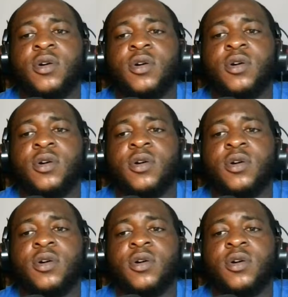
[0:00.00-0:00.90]

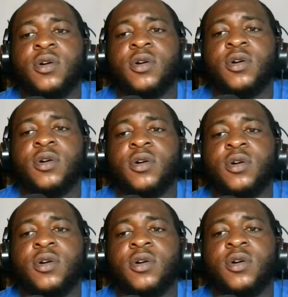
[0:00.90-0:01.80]
You're going to be
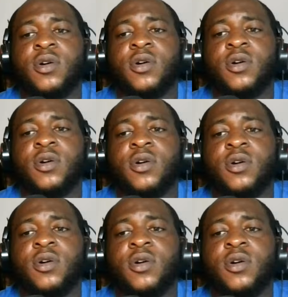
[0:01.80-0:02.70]
submitting your
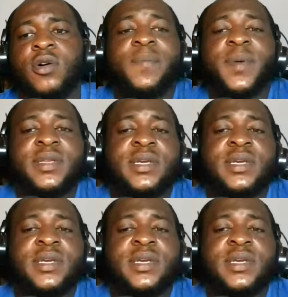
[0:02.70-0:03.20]
portfolio there.